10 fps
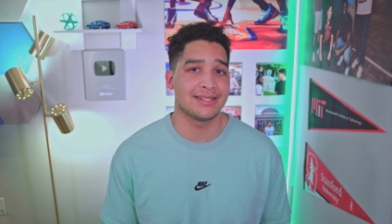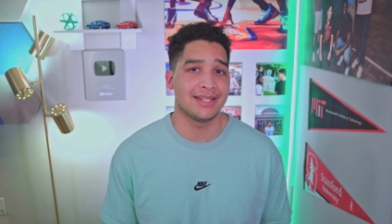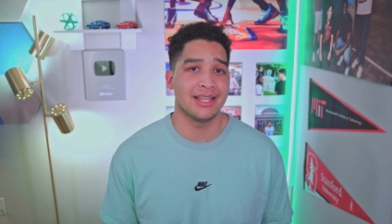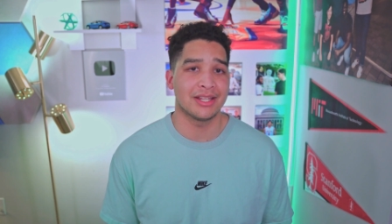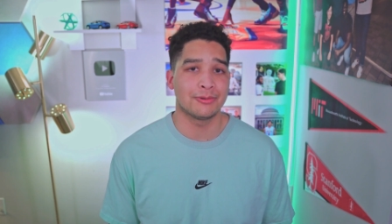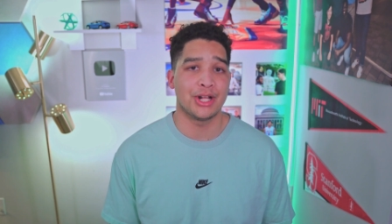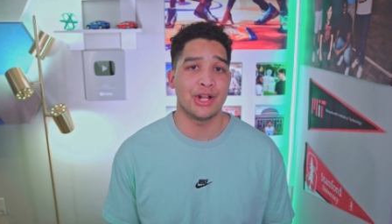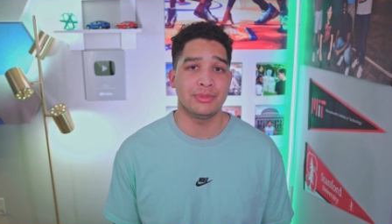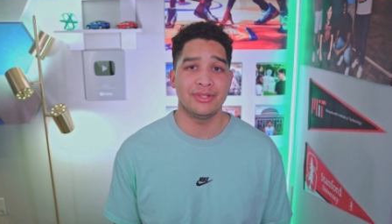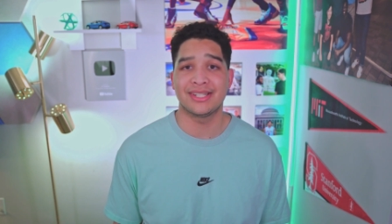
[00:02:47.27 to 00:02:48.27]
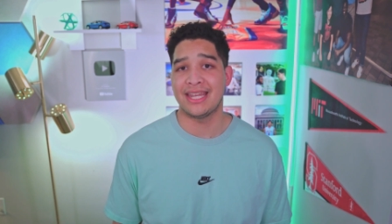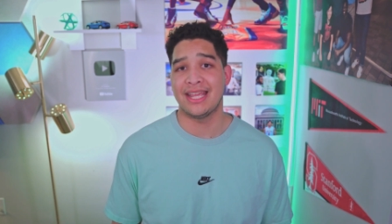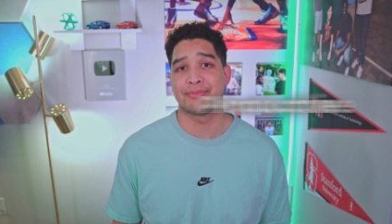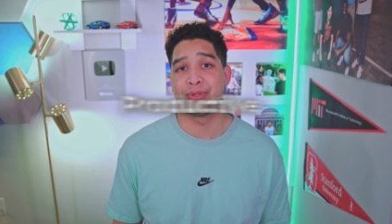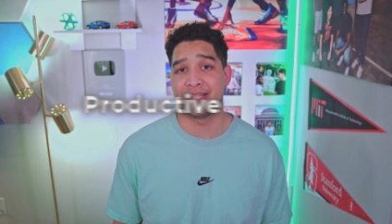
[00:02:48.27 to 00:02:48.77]
together will help you stay
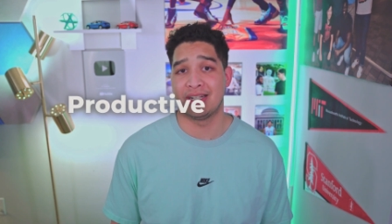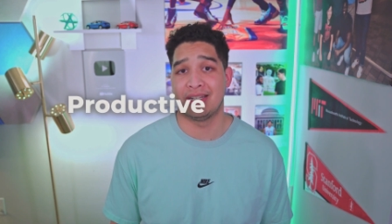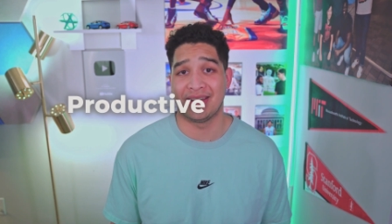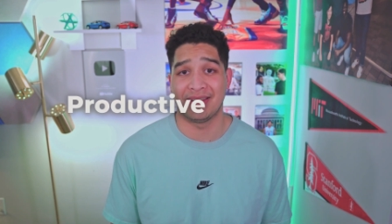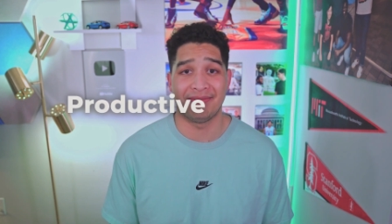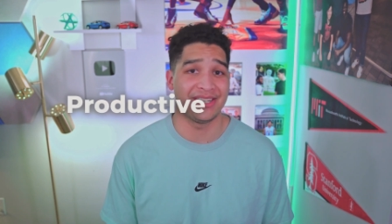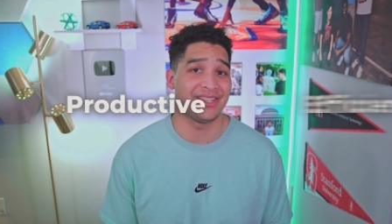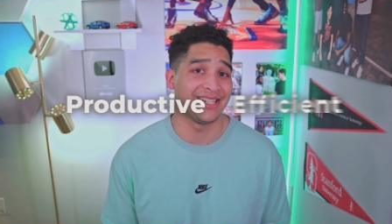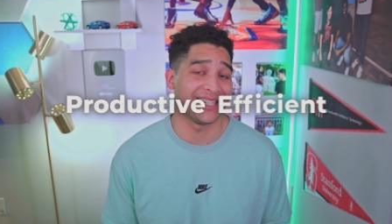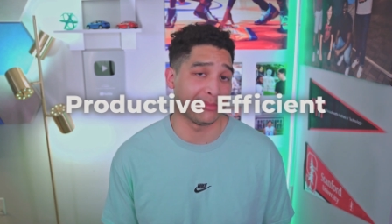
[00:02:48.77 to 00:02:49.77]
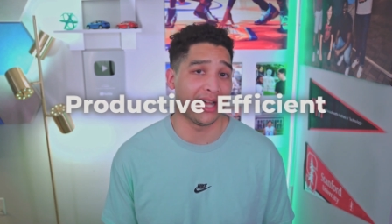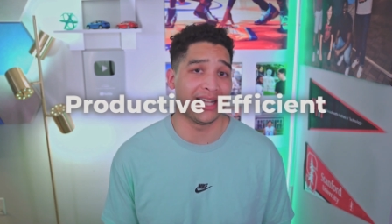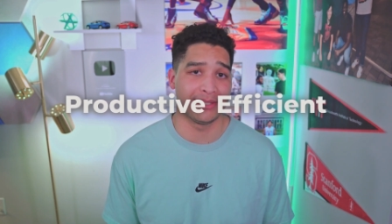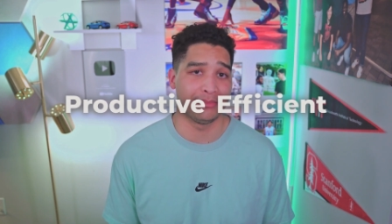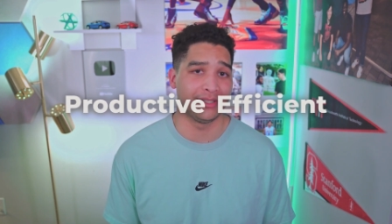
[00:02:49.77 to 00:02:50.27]
as productive and efficient as
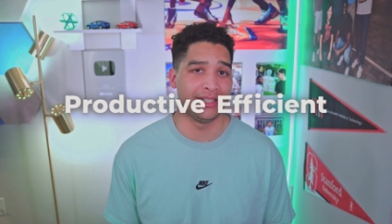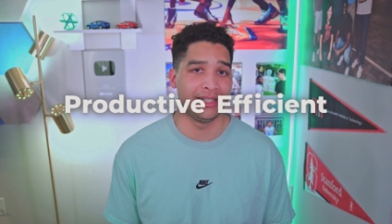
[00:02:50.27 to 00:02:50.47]
possible.